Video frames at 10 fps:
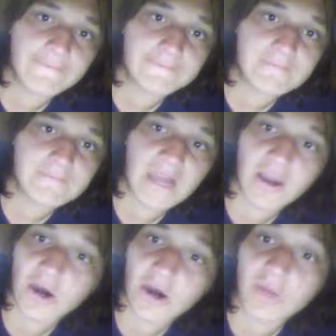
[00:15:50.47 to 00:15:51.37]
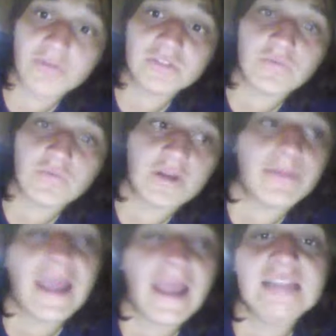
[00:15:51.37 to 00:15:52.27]
I almost want to
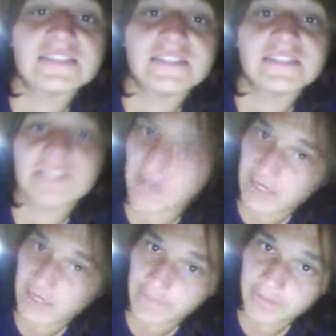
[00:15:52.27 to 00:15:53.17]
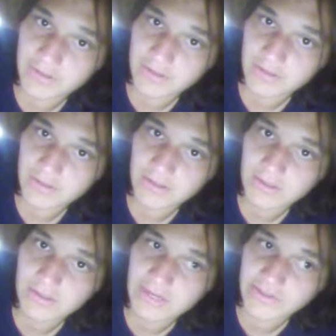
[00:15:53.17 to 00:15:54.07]
pass this up.
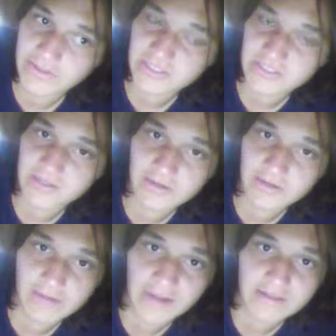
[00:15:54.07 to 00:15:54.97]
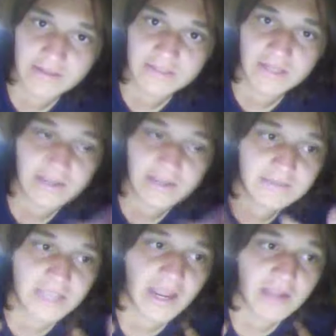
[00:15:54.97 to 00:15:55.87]
And this is
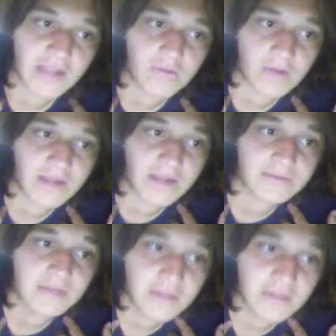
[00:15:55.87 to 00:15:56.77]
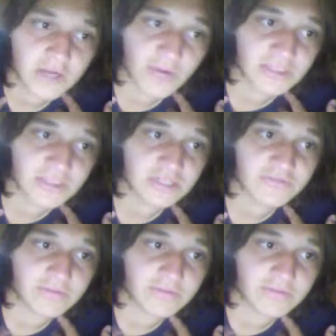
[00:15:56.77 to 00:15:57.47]
I call myself a